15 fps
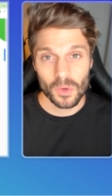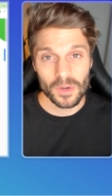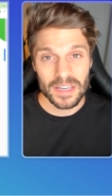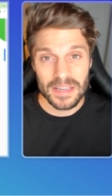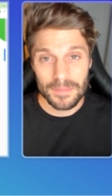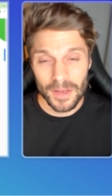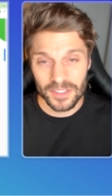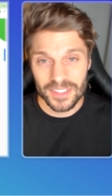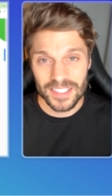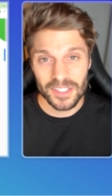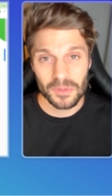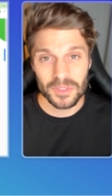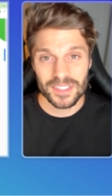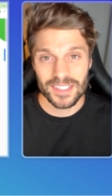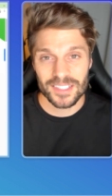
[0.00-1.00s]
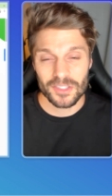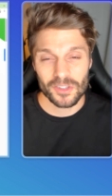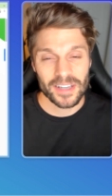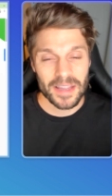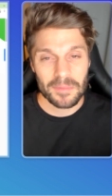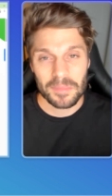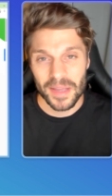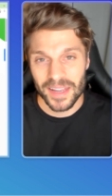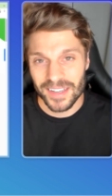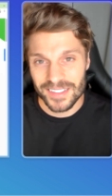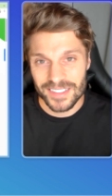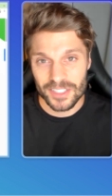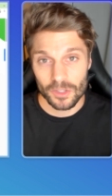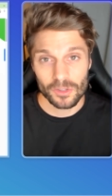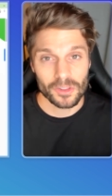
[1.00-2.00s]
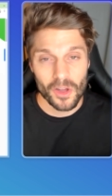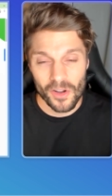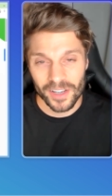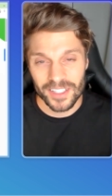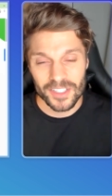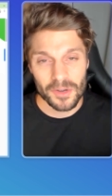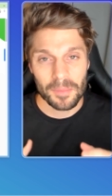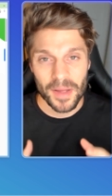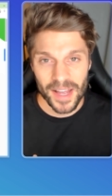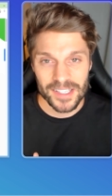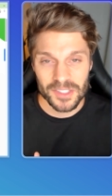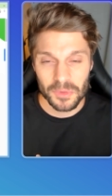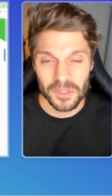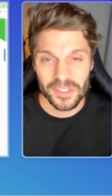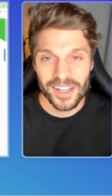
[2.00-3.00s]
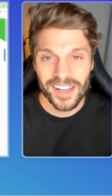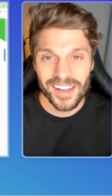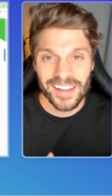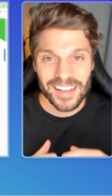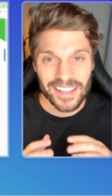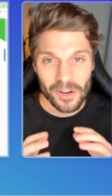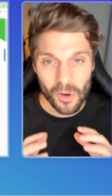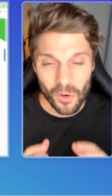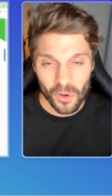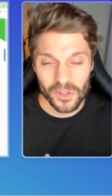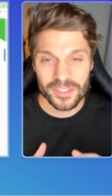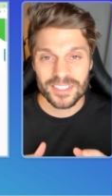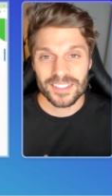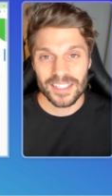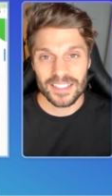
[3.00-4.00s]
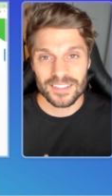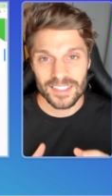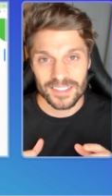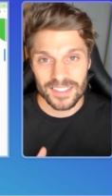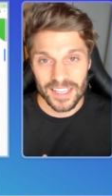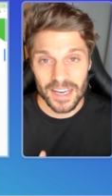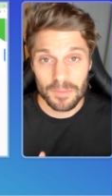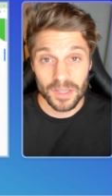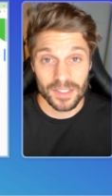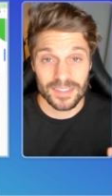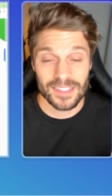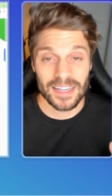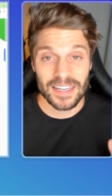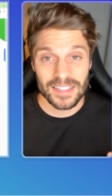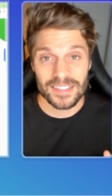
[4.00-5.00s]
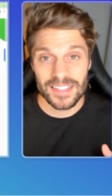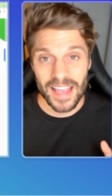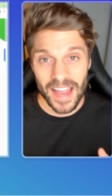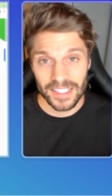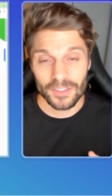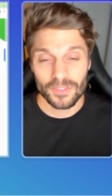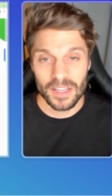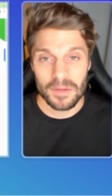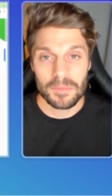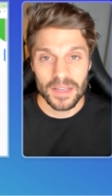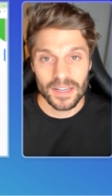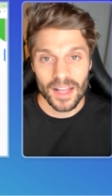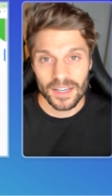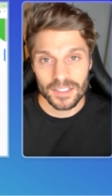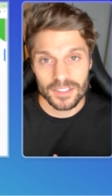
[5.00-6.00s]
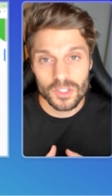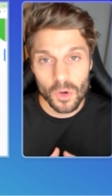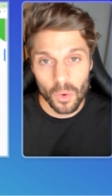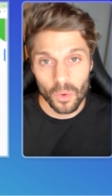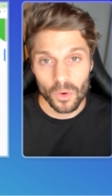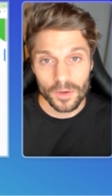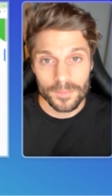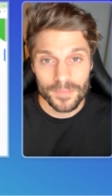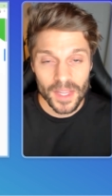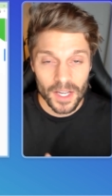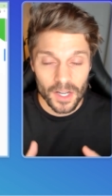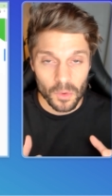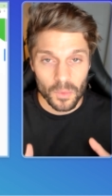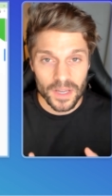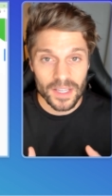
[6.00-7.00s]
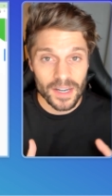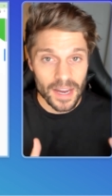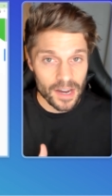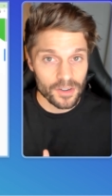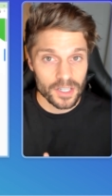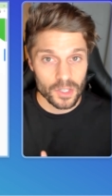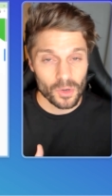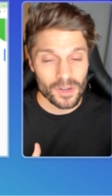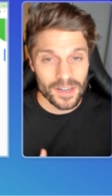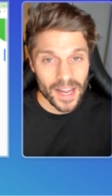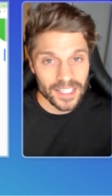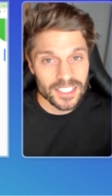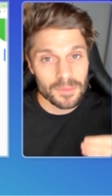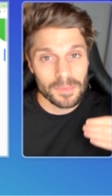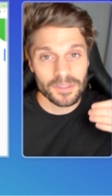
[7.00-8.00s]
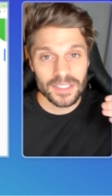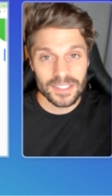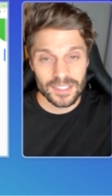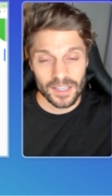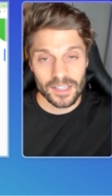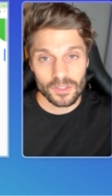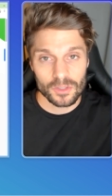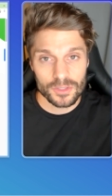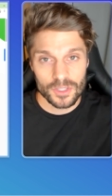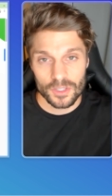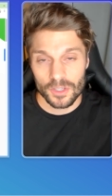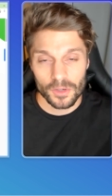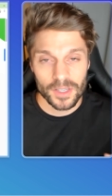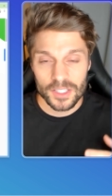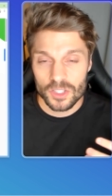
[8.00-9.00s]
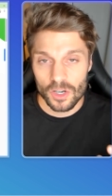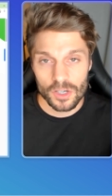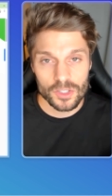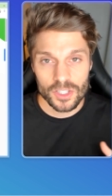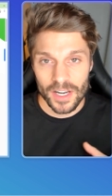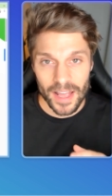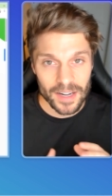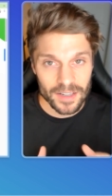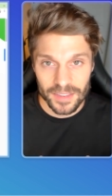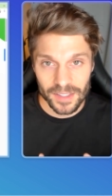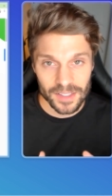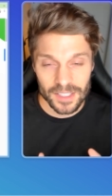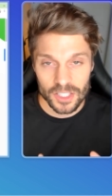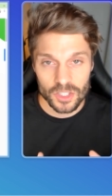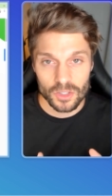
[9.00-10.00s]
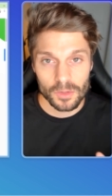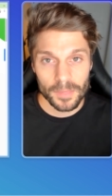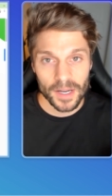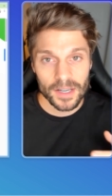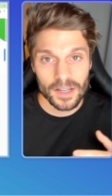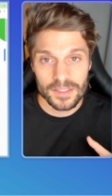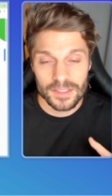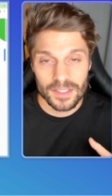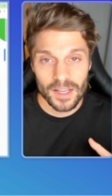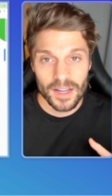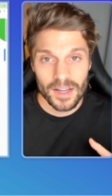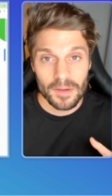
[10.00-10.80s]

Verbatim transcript: your email sequences, your campaigns, your login, your password. It all stays the same because it is ActiveCampaign at its core. We inherit your next billing cycle, so you don't get charged anything additional by us